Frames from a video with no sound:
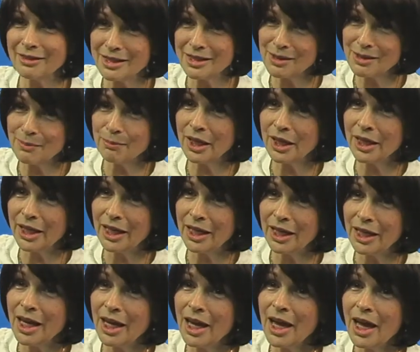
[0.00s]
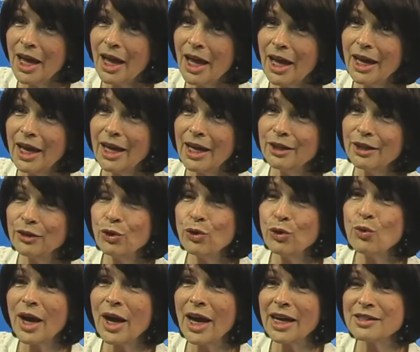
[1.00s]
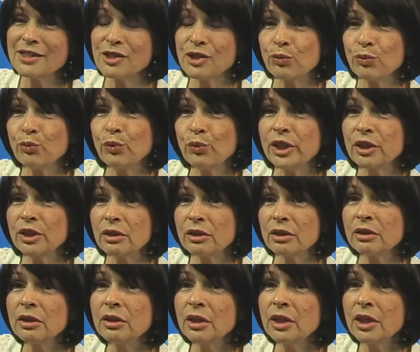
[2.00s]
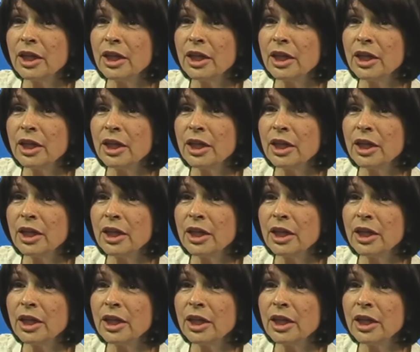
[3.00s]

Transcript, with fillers: this money and who has the real